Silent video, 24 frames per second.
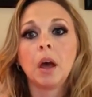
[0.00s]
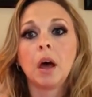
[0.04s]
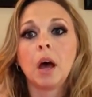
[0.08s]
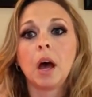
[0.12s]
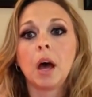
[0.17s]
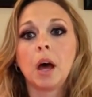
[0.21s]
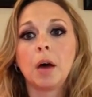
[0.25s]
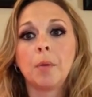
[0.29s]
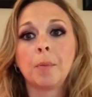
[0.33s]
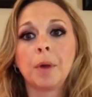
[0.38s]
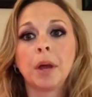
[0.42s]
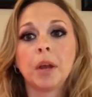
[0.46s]

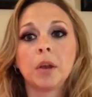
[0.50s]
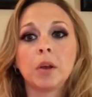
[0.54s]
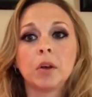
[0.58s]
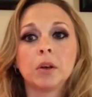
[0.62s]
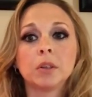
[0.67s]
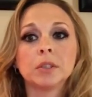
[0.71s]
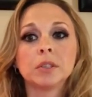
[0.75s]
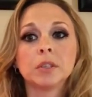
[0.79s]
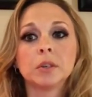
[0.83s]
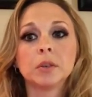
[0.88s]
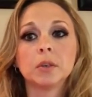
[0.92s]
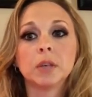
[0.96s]
I'd
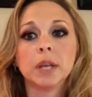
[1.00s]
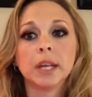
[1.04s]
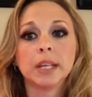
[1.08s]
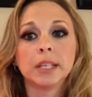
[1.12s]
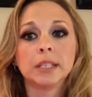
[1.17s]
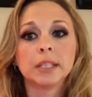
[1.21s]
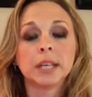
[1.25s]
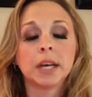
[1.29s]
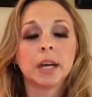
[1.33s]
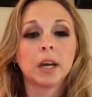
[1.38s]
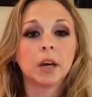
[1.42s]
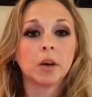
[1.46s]
also like
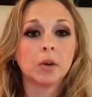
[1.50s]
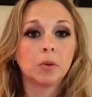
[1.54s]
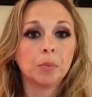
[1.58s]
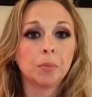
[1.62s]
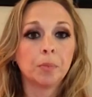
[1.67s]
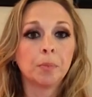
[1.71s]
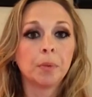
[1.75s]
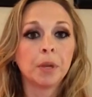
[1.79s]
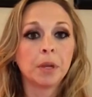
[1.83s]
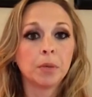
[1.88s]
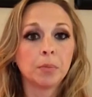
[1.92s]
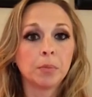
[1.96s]
to
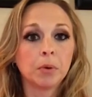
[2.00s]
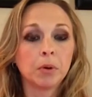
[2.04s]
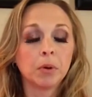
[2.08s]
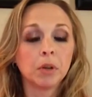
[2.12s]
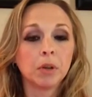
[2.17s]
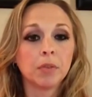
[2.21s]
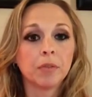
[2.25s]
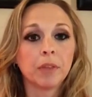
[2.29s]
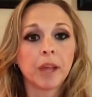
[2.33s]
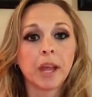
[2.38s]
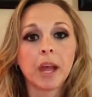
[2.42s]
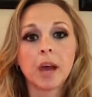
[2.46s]
help people
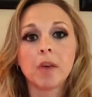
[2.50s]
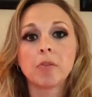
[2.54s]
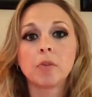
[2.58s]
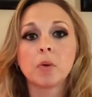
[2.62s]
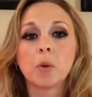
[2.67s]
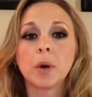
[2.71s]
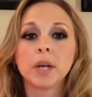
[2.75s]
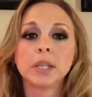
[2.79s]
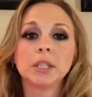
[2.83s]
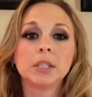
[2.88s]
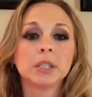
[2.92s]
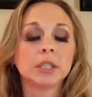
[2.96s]
if they have
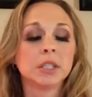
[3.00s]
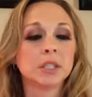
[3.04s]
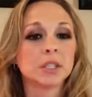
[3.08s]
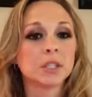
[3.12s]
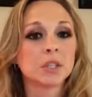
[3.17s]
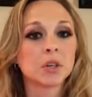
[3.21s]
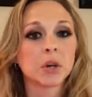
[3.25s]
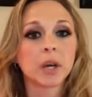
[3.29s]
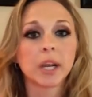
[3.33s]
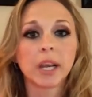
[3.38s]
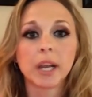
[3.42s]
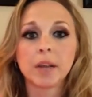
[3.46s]
questions
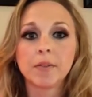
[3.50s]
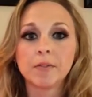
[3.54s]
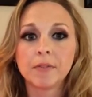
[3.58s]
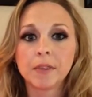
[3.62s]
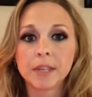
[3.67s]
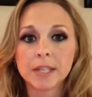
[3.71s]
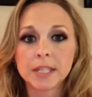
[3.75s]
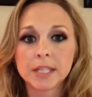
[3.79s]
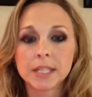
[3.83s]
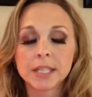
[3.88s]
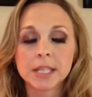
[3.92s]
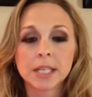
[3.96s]
during
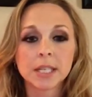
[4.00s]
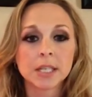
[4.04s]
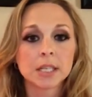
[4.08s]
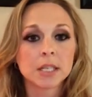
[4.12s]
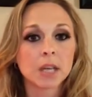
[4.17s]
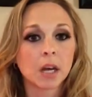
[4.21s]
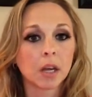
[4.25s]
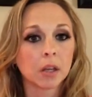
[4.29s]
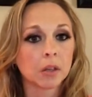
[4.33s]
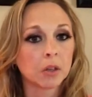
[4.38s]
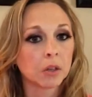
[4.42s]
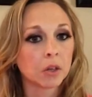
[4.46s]
infancy and
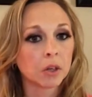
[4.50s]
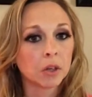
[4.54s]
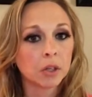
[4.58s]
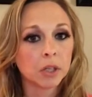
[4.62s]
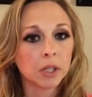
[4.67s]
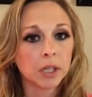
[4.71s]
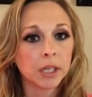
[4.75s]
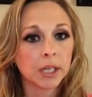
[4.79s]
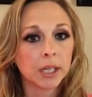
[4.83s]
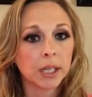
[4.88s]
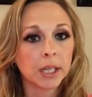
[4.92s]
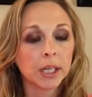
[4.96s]

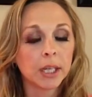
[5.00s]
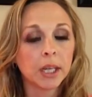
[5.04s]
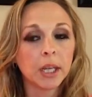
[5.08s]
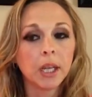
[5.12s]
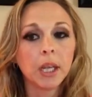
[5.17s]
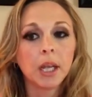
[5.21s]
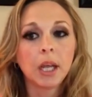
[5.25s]
toddlerhood.